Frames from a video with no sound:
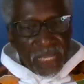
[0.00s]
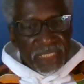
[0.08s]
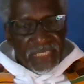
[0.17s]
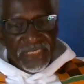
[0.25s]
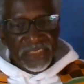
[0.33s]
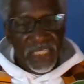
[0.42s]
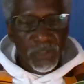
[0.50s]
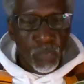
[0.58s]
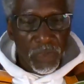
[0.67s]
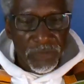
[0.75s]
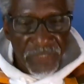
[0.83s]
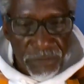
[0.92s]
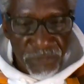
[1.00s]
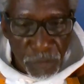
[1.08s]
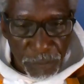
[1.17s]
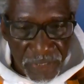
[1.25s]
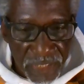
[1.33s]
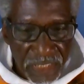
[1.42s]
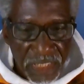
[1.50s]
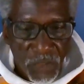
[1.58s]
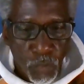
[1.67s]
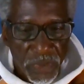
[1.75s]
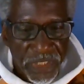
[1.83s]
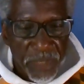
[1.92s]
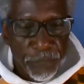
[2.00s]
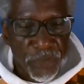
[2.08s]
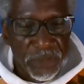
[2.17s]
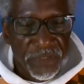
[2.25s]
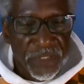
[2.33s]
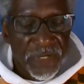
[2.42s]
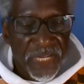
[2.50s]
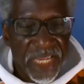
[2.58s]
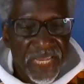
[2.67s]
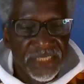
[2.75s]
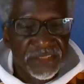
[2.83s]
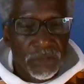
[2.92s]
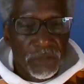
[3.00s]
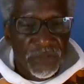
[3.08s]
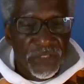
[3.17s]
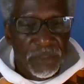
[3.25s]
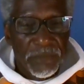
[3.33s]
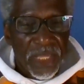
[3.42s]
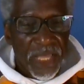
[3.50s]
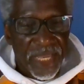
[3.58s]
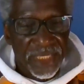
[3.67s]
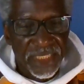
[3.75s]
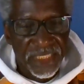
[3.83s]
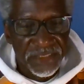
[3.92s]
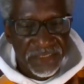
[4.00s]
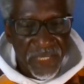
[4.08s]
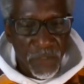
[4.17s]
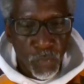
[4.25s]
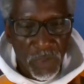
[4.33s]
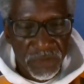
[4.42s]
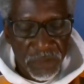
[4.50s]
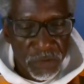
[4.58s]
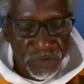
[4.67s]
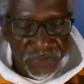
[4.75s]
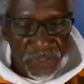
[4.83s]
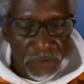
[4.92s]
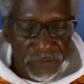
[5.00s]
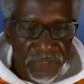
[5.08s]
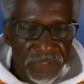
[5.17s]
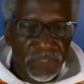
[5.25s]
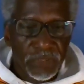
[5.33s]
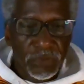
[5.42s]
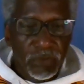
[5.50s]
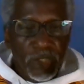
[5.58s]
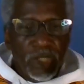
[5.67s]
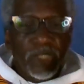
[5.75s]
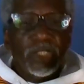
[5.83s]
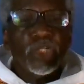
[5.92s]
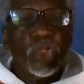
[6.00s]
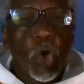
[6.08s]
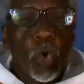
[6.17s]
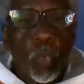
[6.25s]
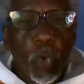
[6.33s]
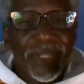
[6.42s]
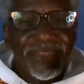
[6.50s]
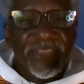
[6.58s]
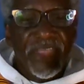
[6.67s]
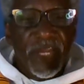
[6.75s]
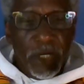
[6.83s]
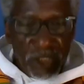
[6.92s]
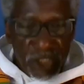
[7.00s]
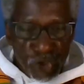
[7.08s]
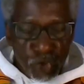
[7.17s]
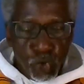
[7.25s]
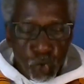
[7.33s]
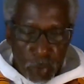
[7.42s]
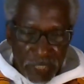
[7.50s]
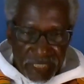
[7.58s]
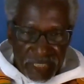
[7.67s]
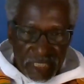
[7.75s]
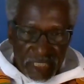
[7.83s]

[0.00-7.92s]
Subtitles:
I guess they want them to be, when they put their hands on them, I guess they want those children to know what they're doing.